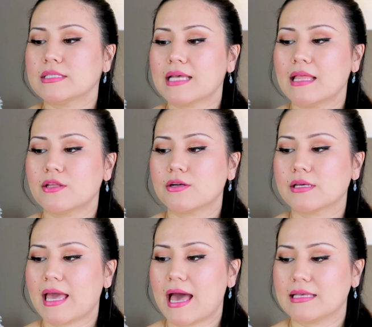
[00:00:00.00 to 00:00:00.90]
this
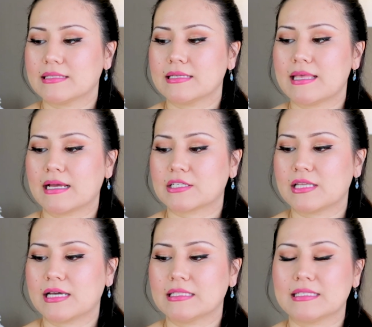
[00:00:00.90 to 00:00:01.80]
hyaluronic acid
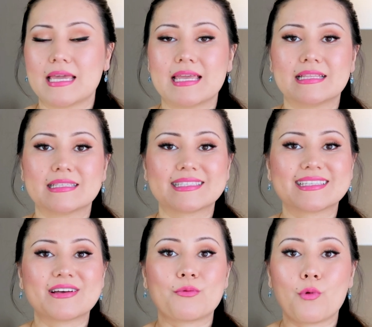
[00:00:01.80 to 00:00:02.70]
actually contains
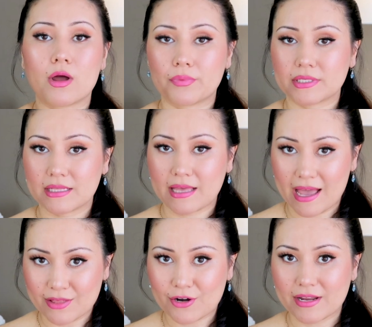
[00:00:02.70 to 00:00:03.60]
1%
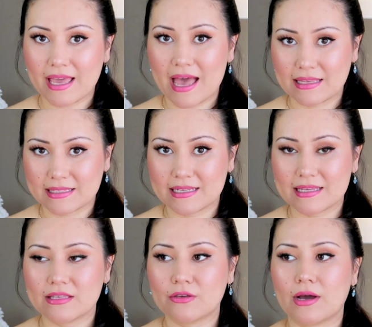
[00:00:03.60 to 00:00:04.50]
hyaluronic
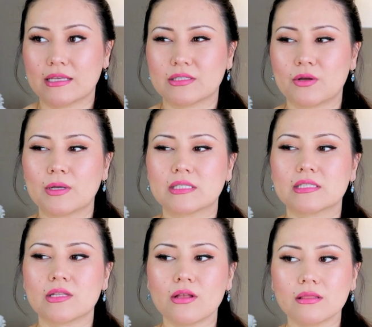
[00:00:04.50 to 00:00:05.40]
acid. You guys know
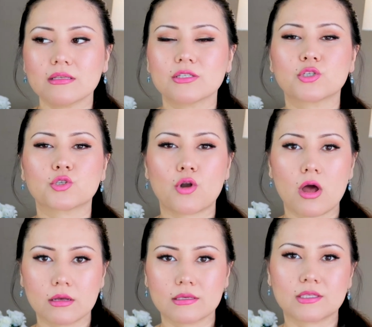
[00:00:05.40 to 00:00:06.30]
it's not the
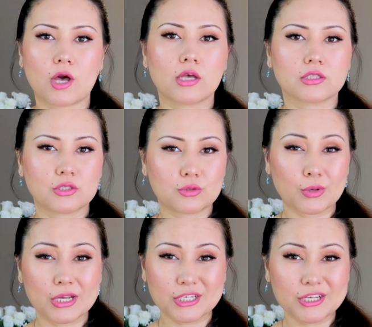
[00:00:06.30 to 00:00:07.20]
strongest
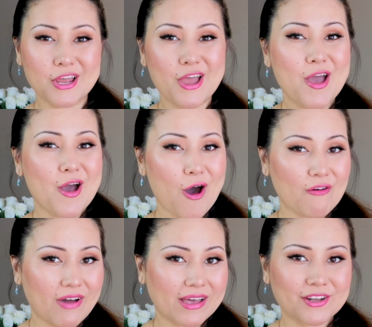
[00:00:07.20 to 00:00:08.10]
concentration
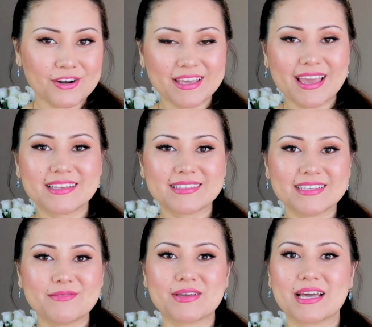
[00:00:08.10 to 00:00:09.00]
of hyaluronic
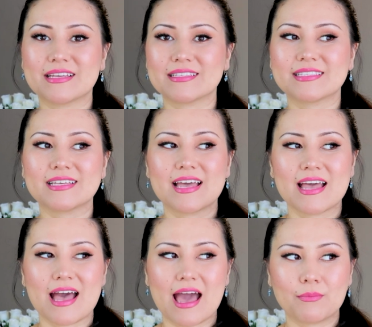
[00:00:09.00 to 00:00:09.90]
acid, because
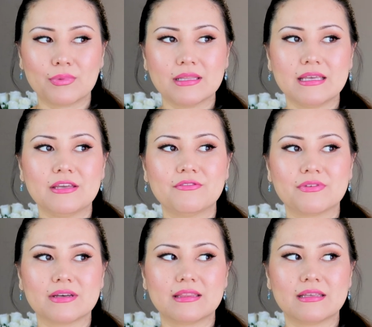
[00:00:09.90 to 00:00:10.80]
I believe
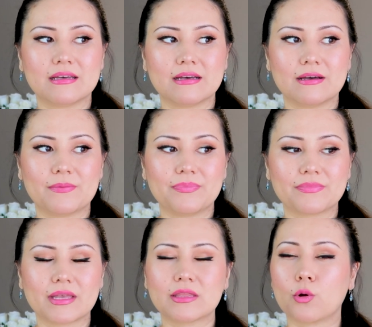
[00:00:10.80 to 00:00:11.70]

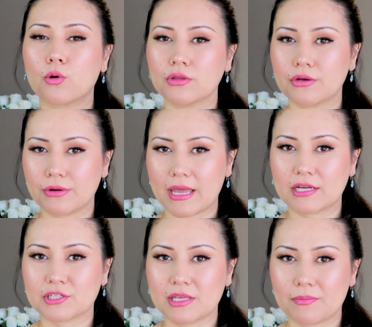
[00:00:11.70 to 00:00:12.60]
the ordinary
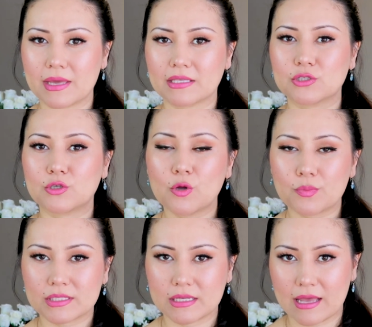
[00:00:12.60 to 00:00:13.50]
actually makes
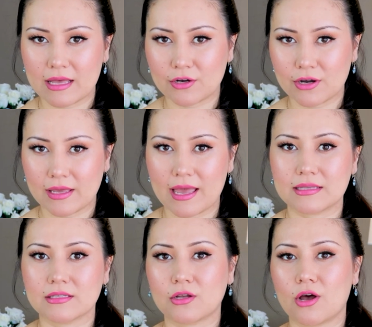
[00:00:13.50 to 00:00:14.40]
2% hyaluronic
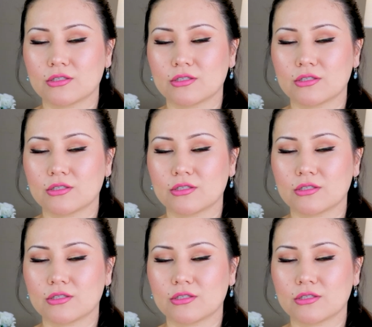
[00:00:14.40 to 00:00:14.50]
acid